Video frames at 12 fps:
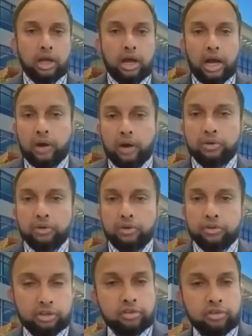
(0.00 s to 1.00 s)
Our
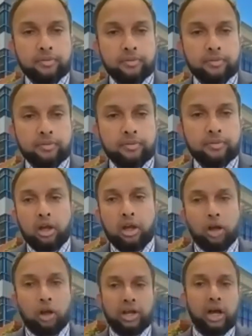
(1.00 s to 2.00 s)
results, we
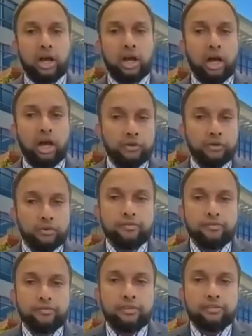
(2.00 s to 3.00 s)
had 159
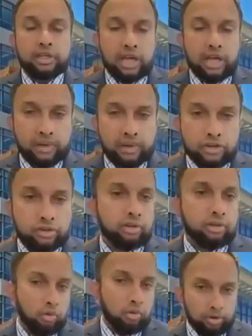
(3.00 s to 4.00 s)
patients in this
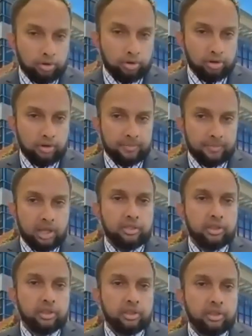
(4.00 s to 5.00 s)
cohort.
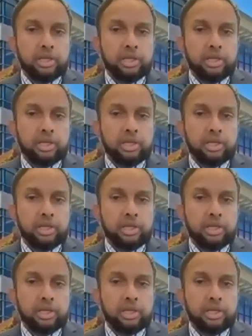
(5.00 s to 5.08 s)
The mean